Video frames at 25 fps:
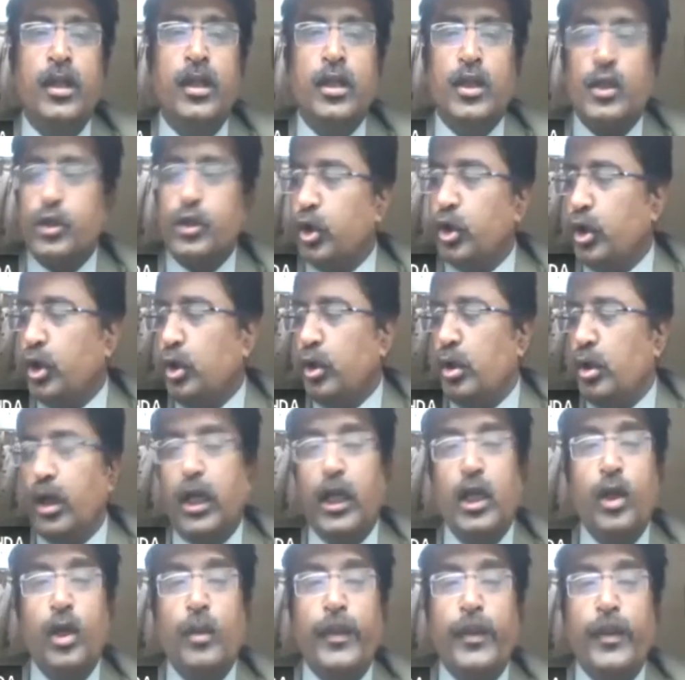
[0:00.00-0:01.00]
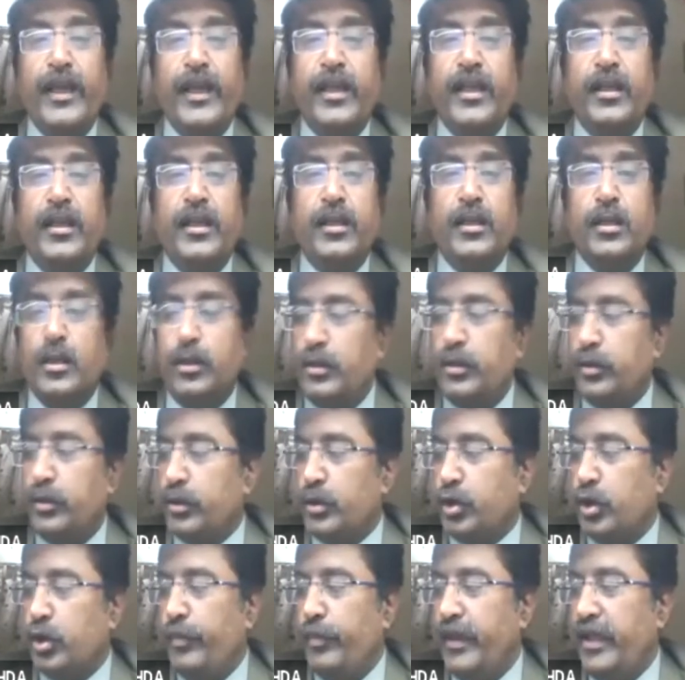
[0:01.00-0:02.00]
So alumni
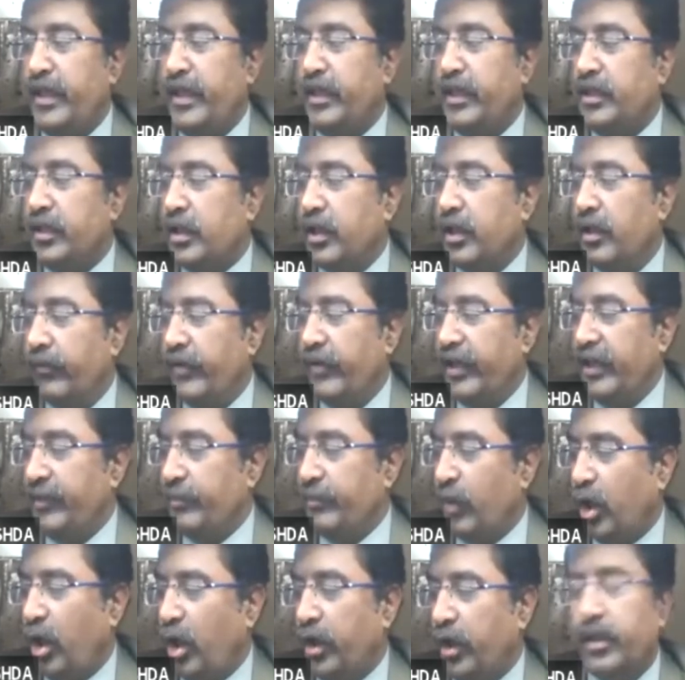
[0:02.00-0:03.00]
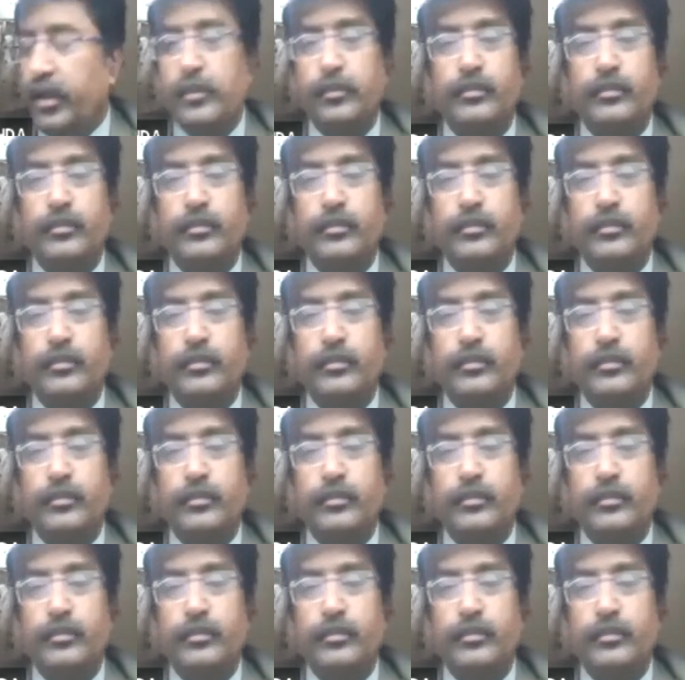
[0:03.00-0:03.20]
should be in governing board.